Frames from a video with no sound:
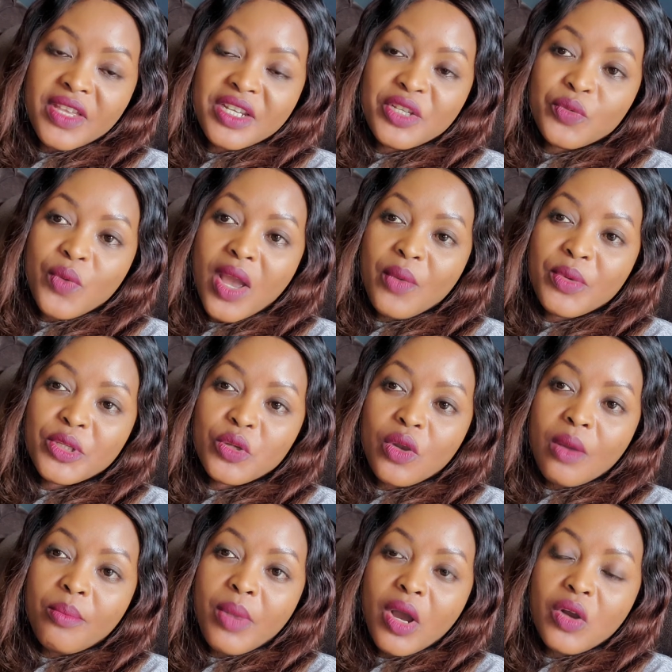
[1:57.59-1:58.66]
That is why we
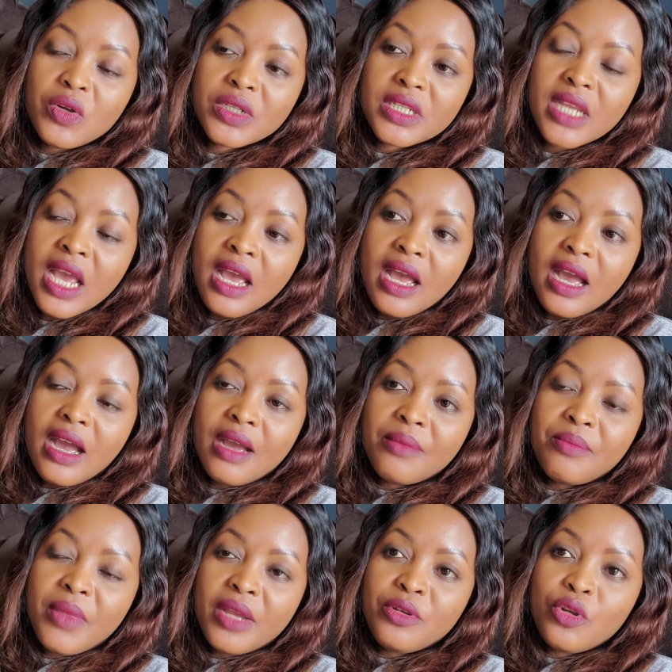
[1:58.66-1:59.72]
talk about
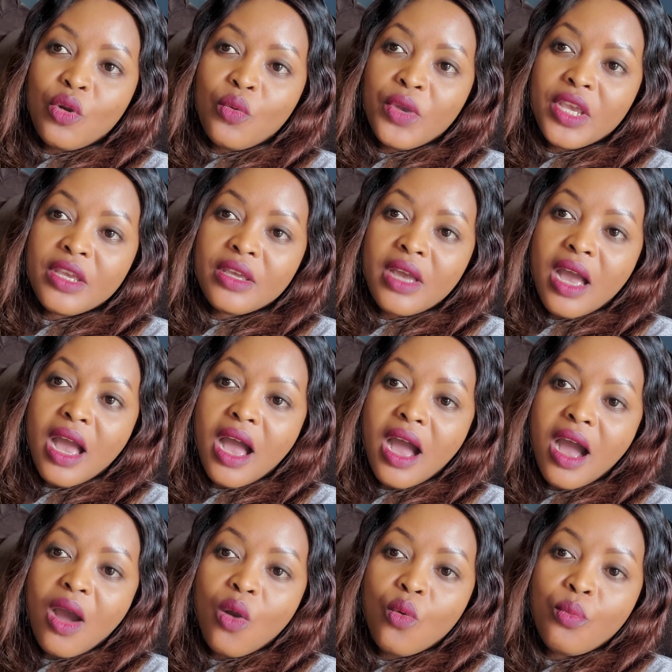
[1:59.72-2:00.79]
knowing
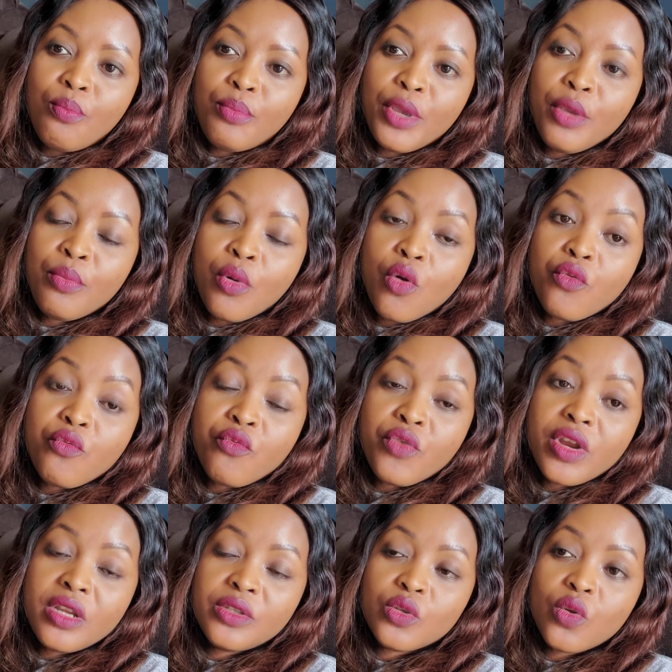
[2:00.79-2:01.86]
how people
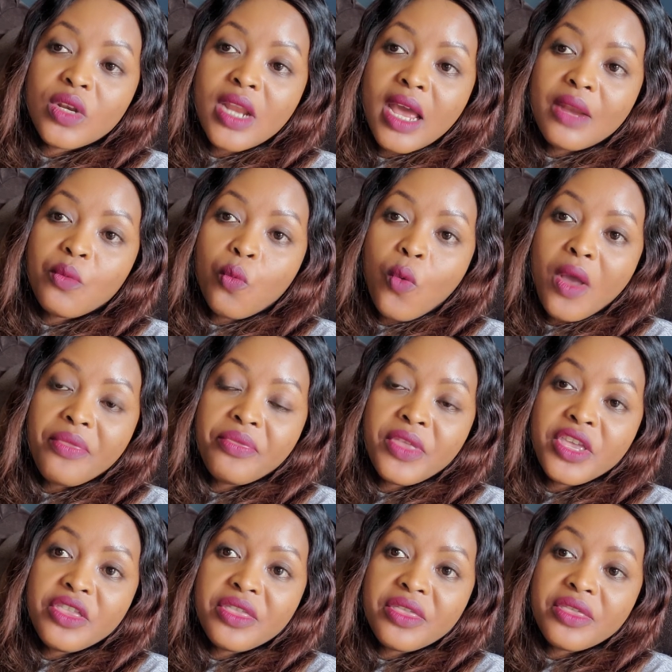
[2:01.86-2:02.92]
reason and what
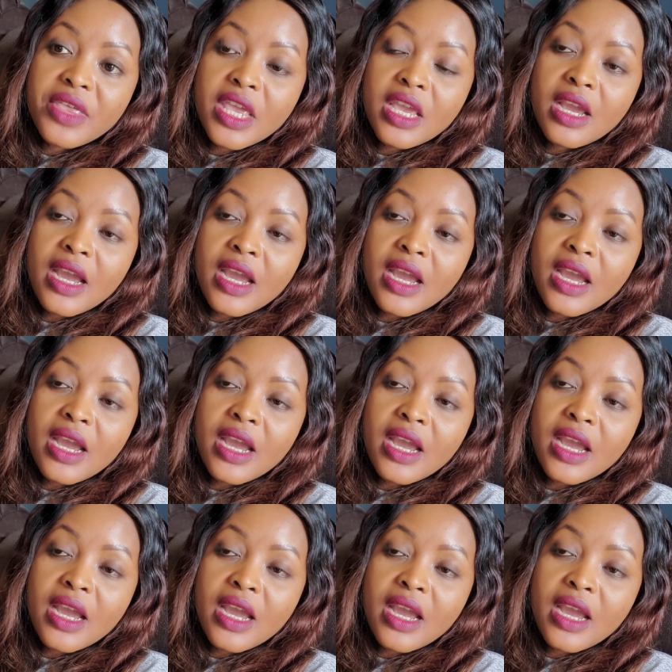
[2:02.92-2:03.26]
they think